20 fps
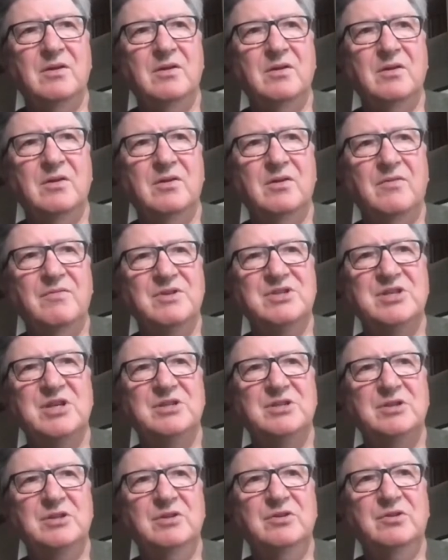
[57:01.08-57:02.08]

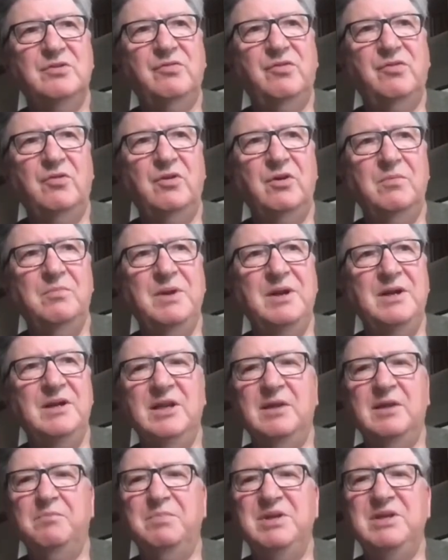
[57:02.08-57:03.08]
conversations for
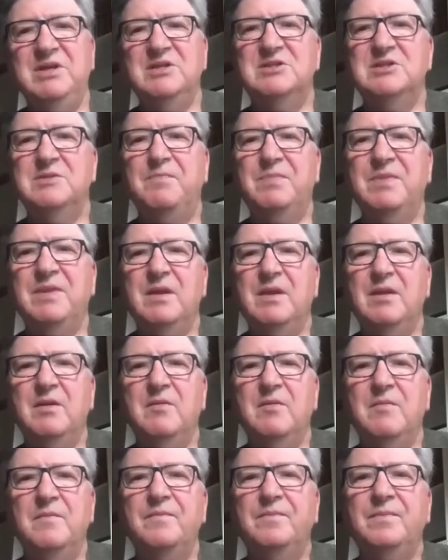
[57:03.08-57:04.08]
building peace,
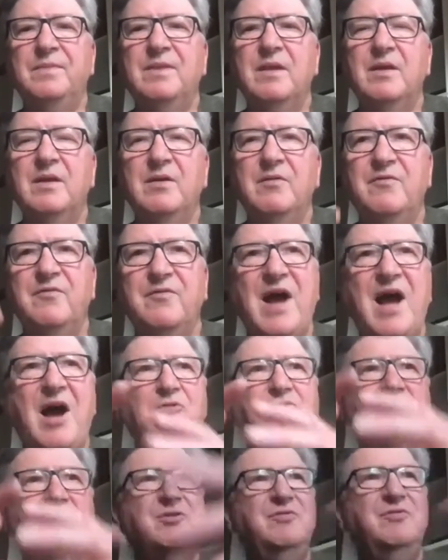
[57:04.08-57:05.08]

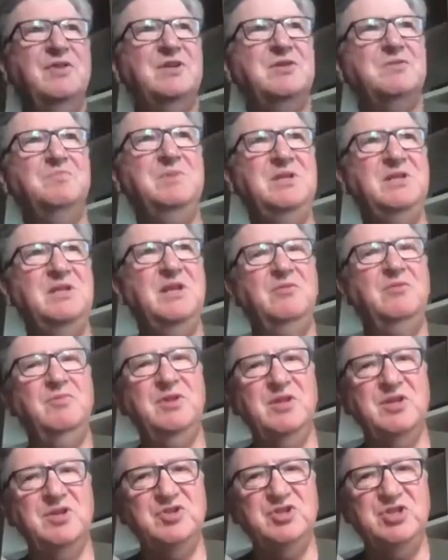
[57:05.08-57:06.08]
out of this meeting
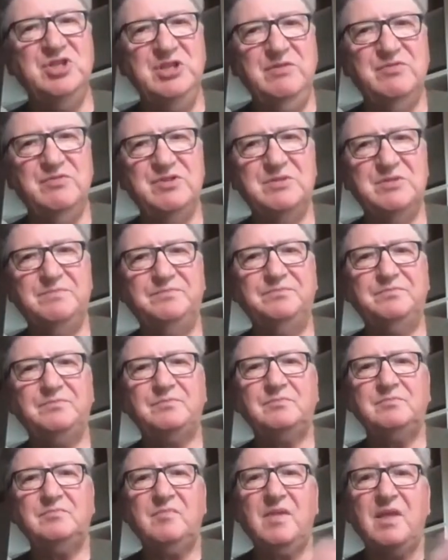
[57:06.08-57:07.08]
with the chiefs,
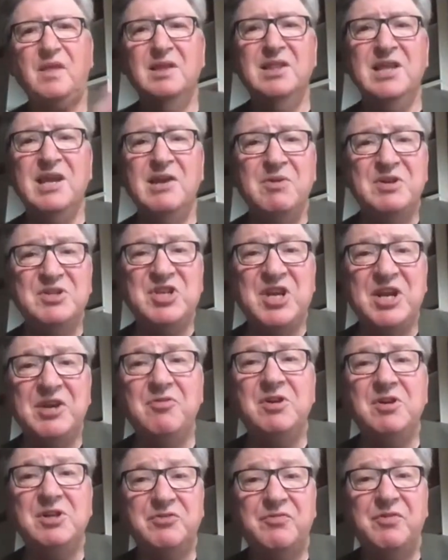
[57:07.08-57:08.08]
there were
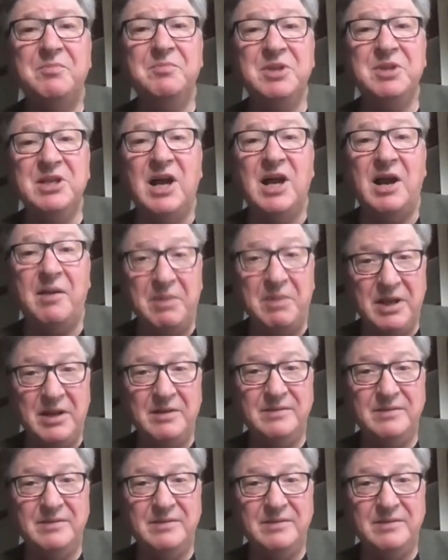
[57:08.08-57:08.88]
generals from the army.